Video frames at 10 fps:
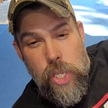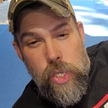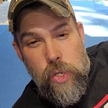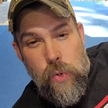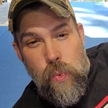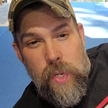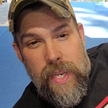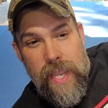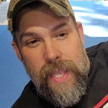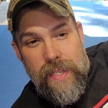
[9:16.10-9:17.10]
you
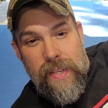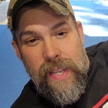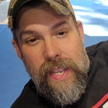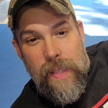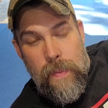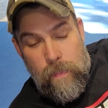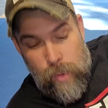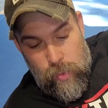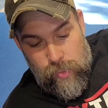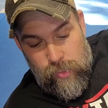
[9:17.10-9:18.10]
get
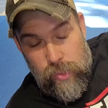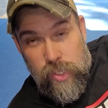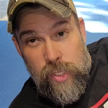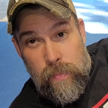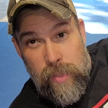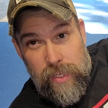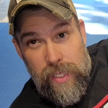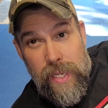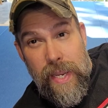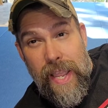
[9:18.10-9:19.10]
both the
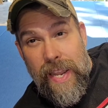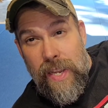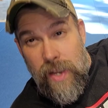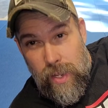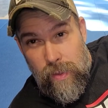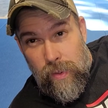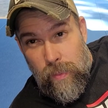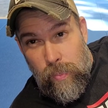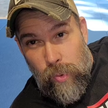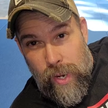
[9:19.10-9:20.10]
stability and none of the
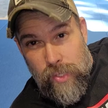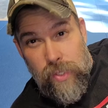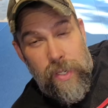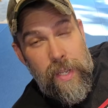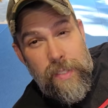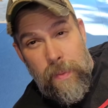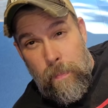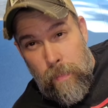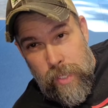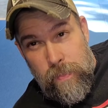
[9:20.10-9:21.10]
compression. It's a
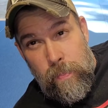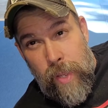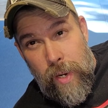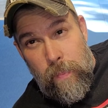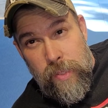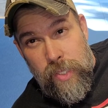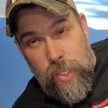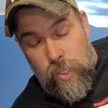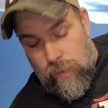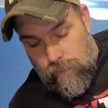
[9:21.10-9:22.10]
much better
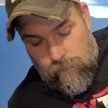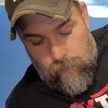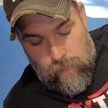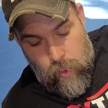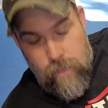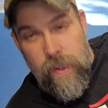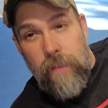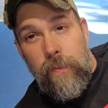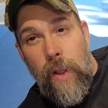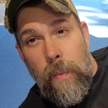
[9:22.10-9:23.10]
position for moving
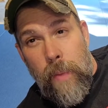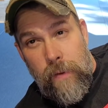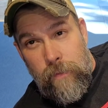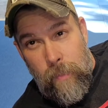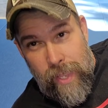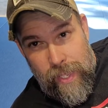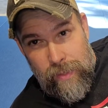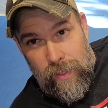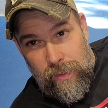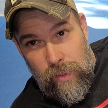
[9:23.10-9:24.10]
from and from
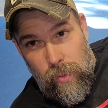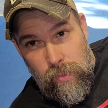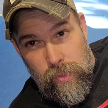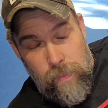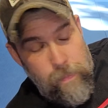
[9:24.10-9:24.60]
handling loads.